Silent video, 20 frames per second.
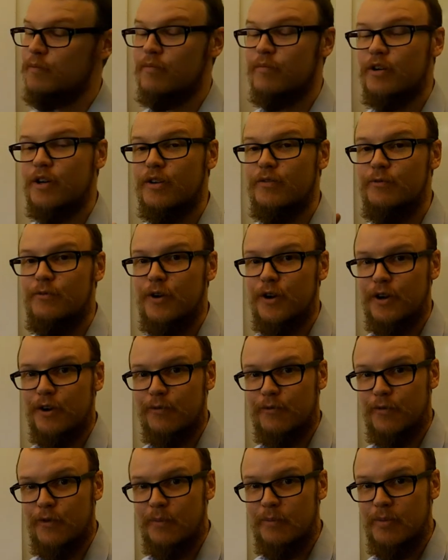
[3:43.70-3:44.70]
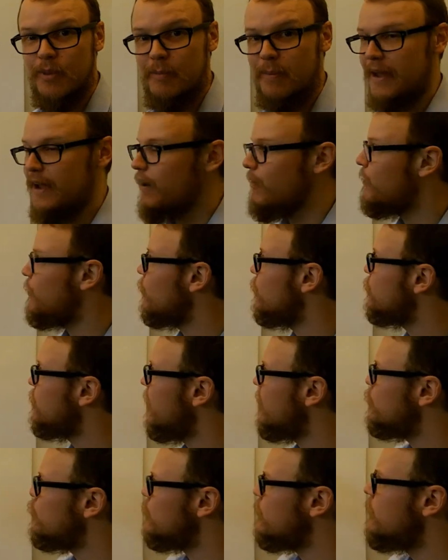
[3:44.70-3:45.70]
convert it from the power
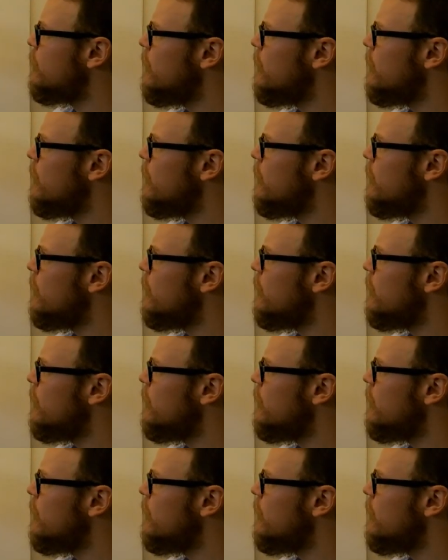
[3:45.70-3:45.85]
notation